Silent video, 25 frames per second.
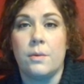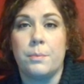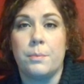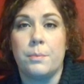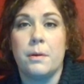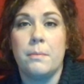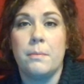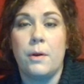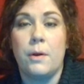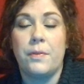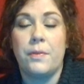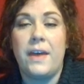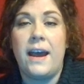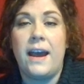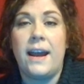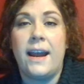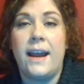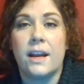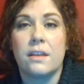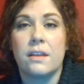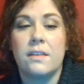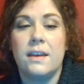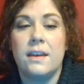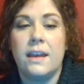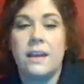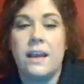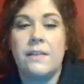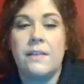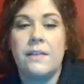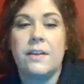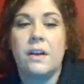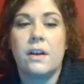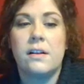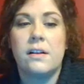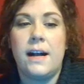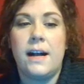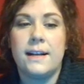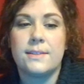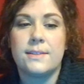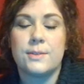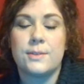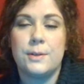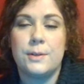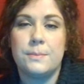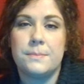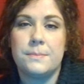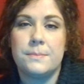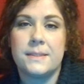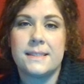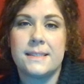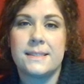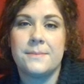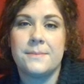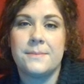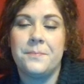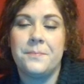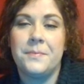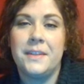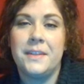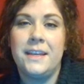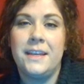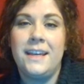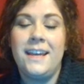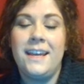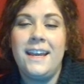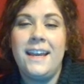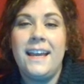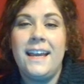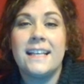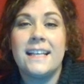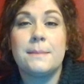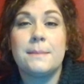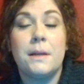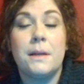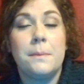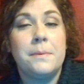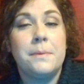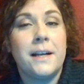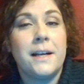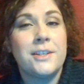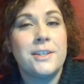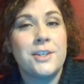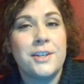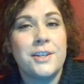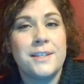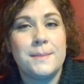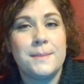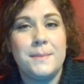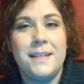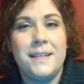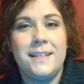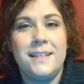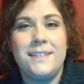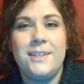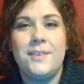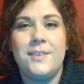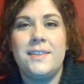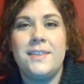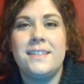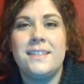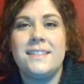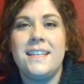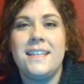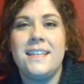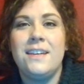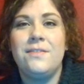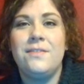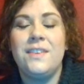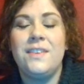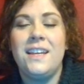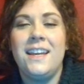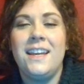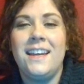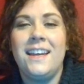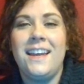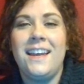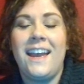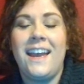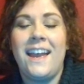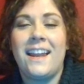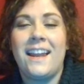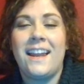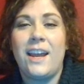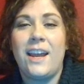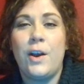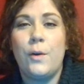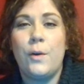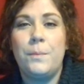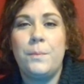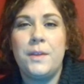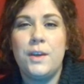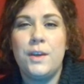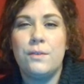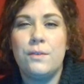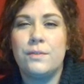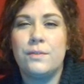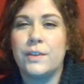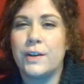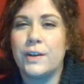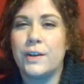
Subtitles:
promote that higher thinking in their classrooms. It's been a pleasure to speak to you this evening, and I hope that you've